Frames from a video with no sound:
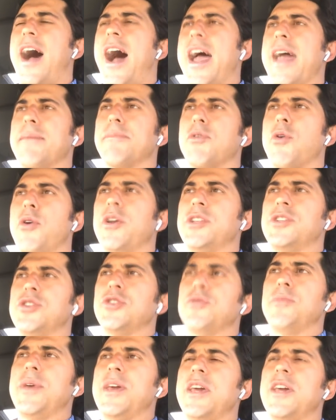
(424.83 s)
I am going
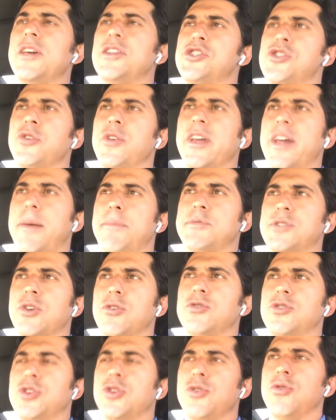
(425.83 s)
to be shooting
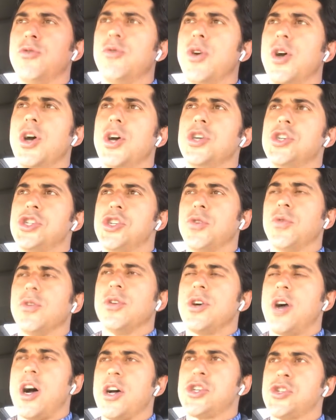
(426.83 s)
episode 2
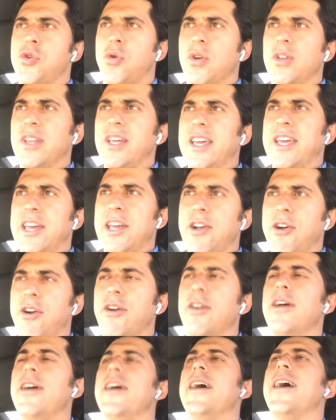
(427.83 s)
shortly
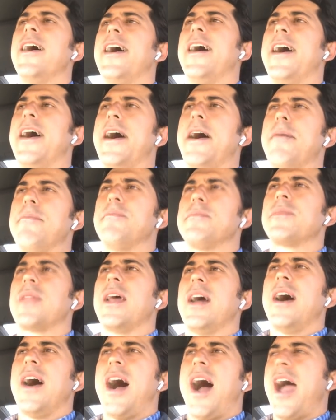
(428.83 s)
here.
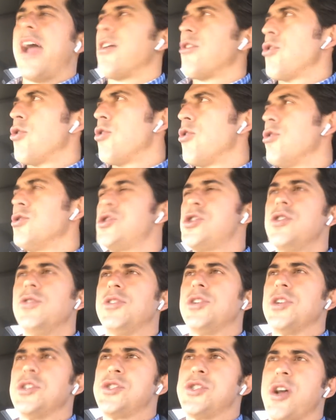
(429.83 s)
I urge
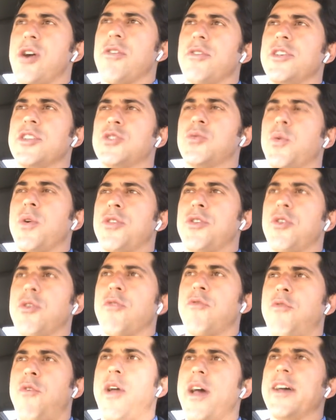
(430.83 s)
you to share this with
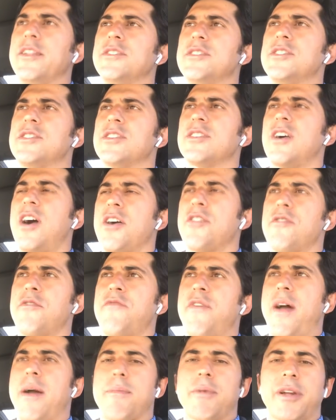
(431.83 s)
your friends, other
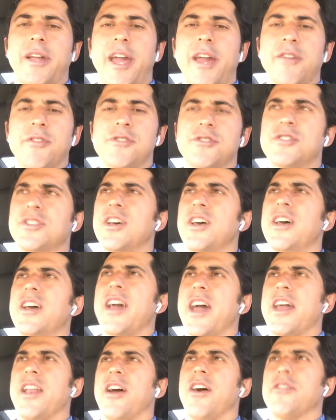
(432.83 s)
fabricators
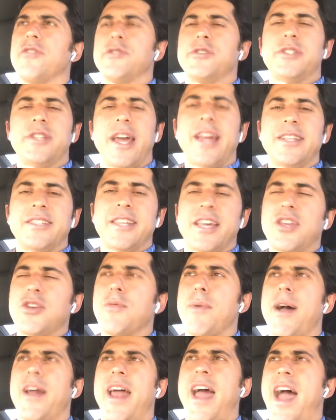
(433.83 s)
in other states that
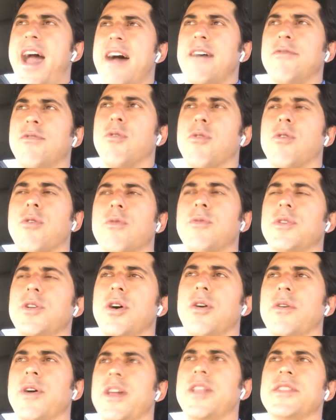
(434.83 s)
you might have, or
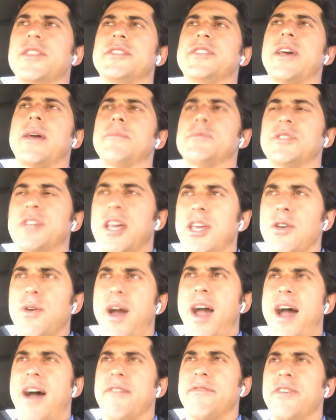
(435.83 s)
in the same state
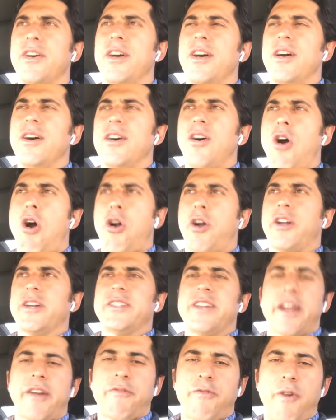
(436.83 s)
you have,
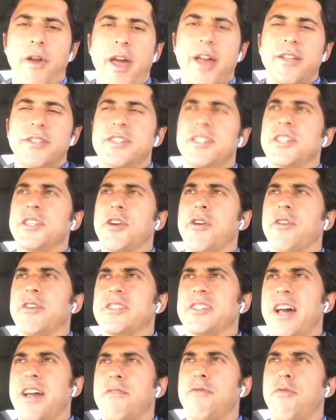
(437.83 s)
architect friends, interior
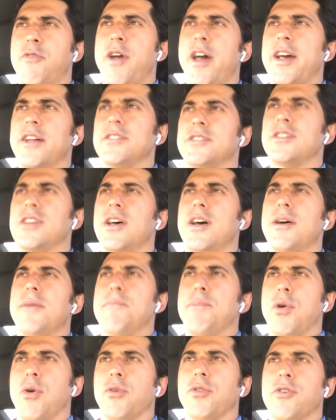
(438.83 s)
design friends,
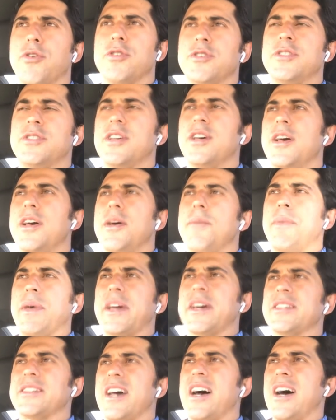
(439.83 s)
builders,
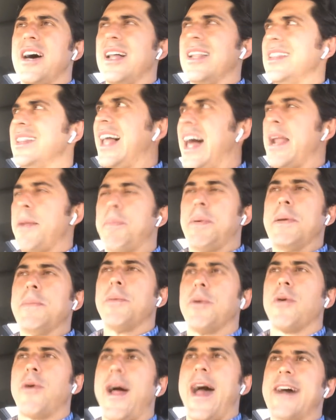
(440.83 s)
because a lot of
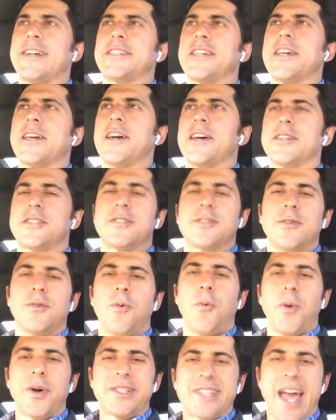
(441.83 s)
people are asking us
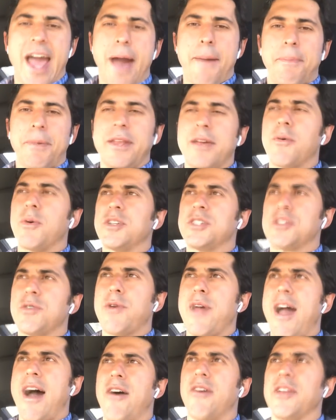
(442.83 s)
what's happening, what's
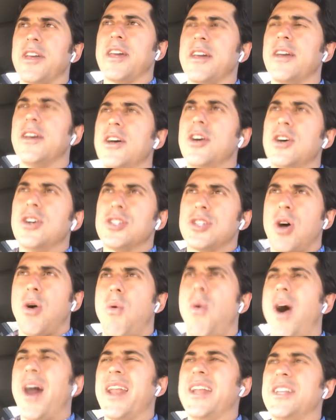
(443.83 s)
the reality. So
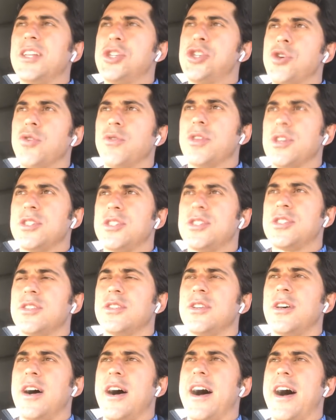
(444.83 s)
I wanted to shoot this
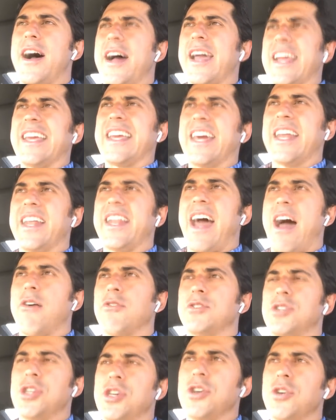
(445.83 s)
and get it
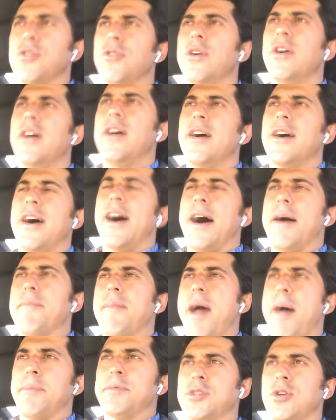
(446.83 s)
out to you.
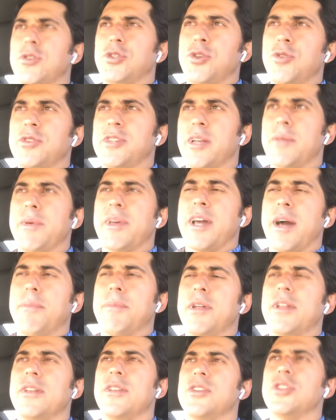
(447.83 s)
Episode 2 is going to be
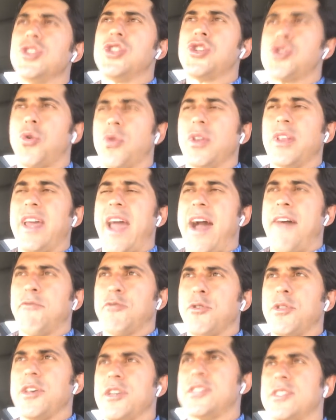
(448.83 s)
coming shortly
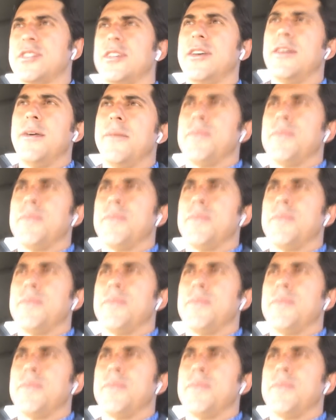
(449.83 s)
after this.